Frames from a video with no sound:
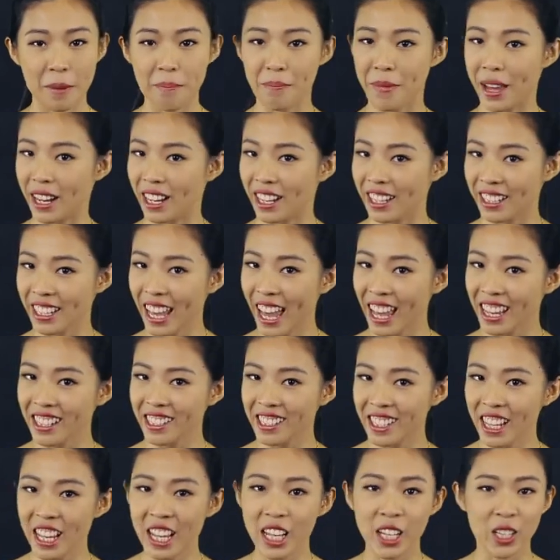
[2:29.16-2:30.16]
Better
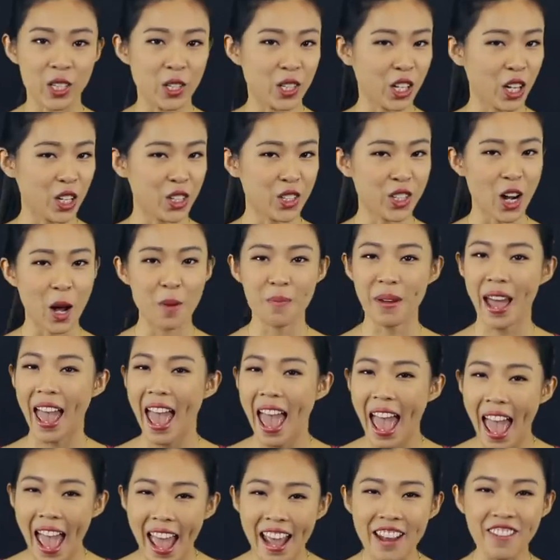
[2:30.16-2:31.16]
yet, you can shop
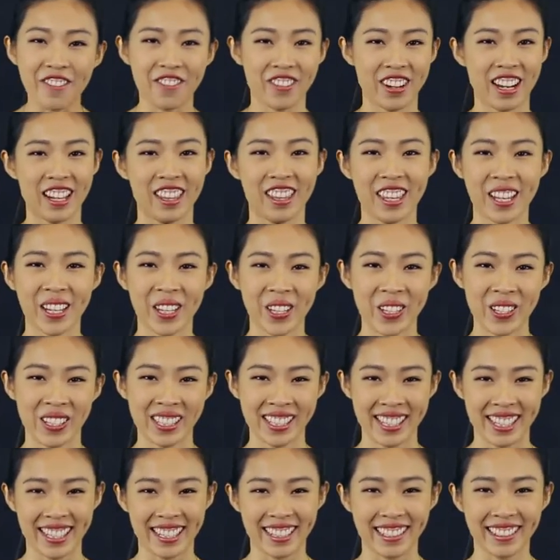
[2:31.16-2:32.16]
everything you
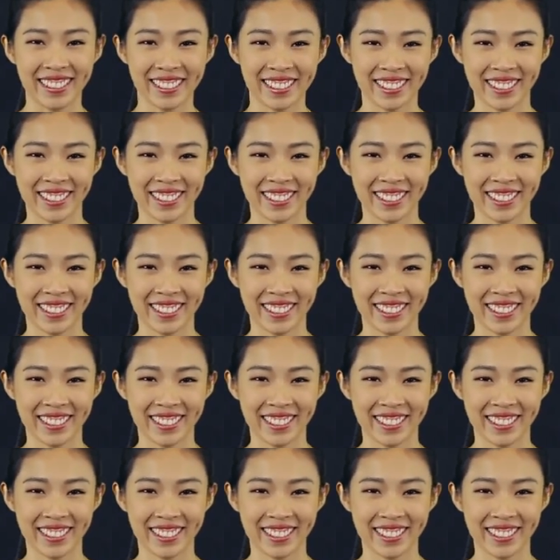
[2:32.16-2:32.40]
see.